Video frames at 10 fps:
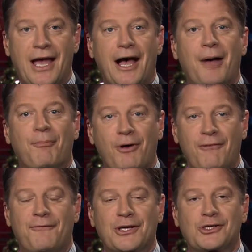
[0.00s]
a
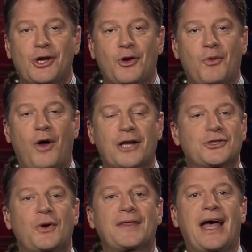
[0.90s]
perfect show to watch
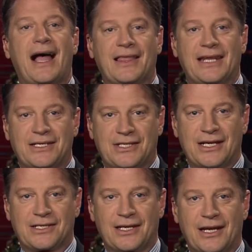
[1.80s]
during the holiday
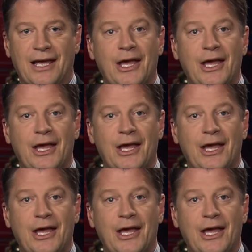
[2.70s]
season.